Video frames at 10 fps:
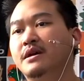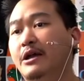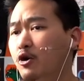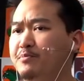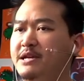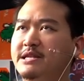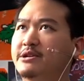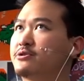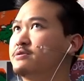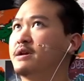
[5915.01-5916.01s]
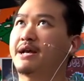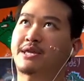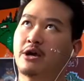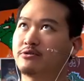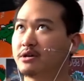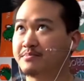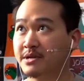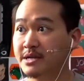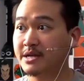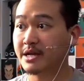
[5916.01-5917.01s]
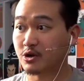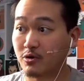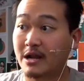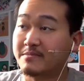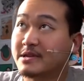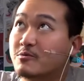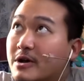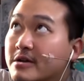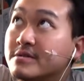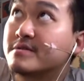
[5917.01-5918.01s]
And OP Leader has held up incredibly well.